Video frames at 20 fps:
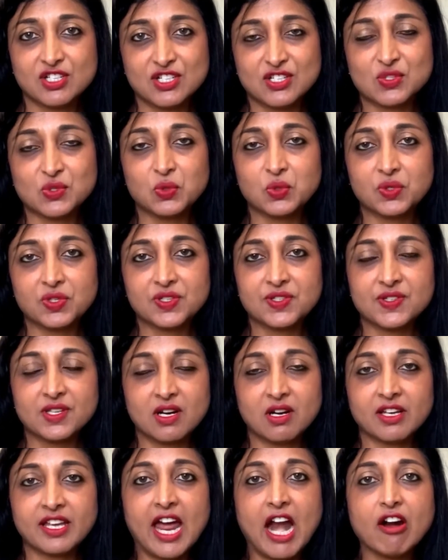disorders that
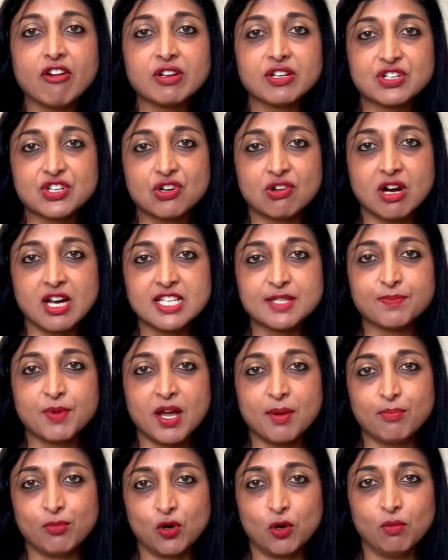are characterised by
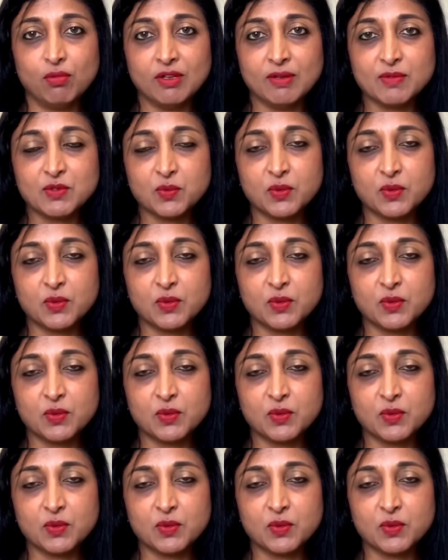problems